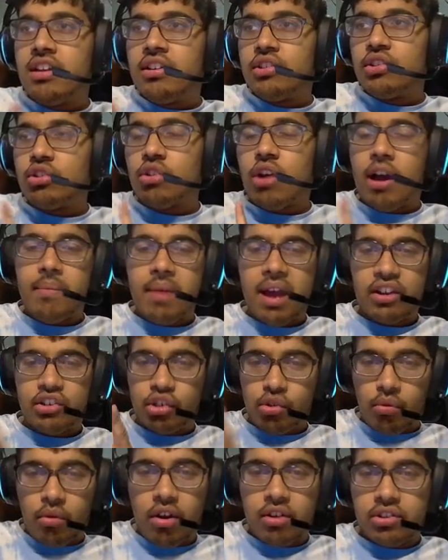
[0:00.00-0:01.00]
So I'm
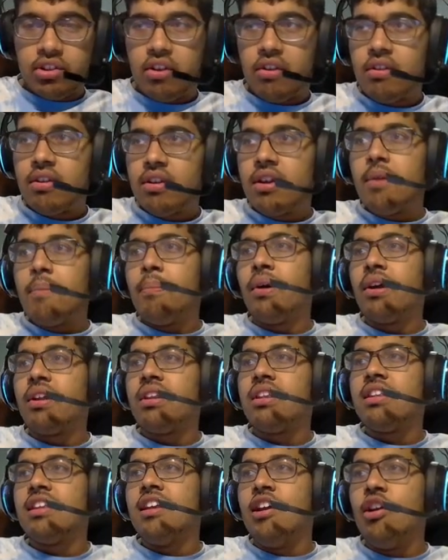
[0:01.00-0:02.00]
actually wrong there. But
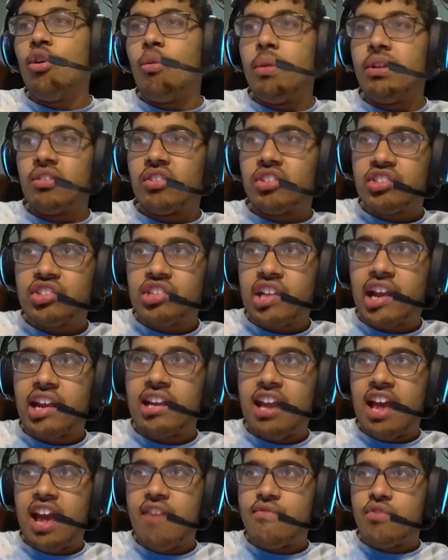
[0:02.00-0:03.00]
it will be their
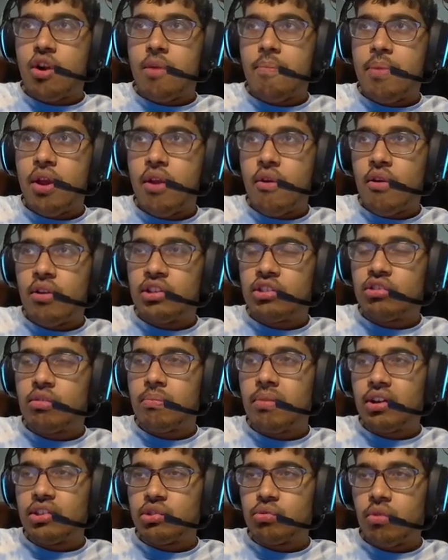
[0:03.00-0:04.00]
second ever appearance for
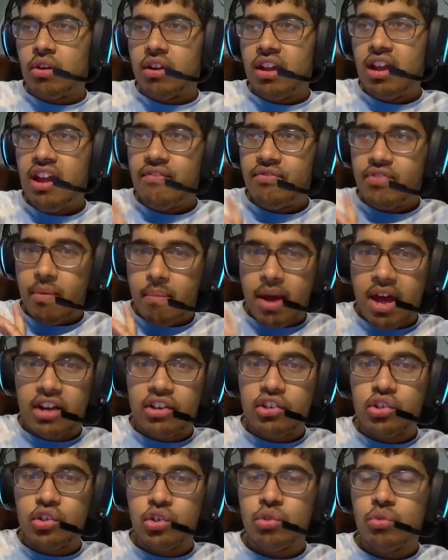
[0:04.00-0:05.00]
Botswana if they
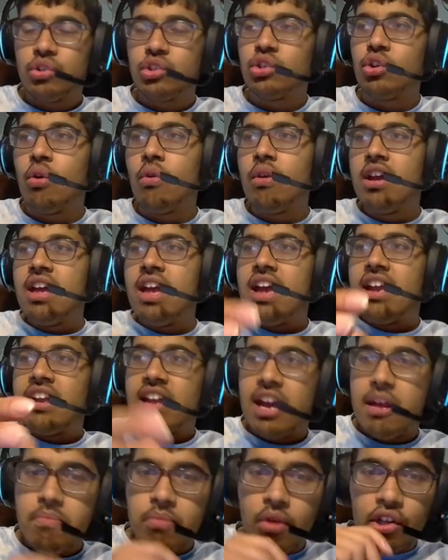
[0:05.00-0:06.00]
manage to do it. So
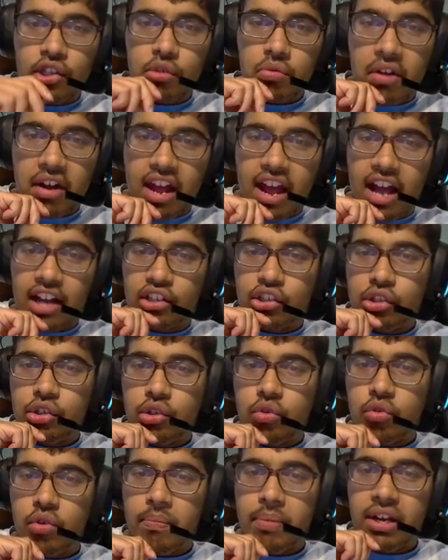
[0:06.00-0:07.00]
can Botswana actually
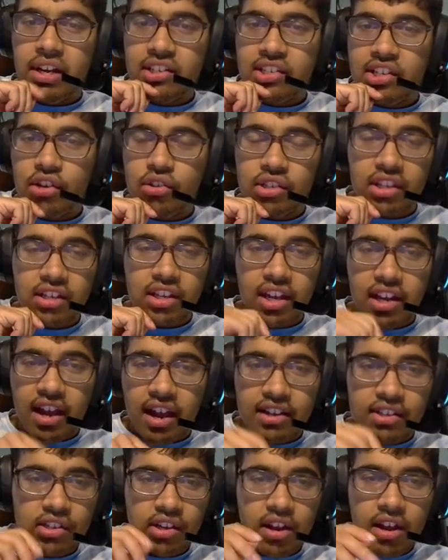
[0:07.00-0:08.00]
do it? Because here's the thing,
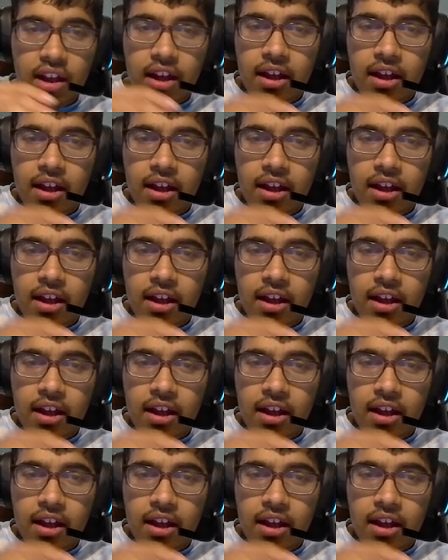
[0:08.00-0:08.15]
guys.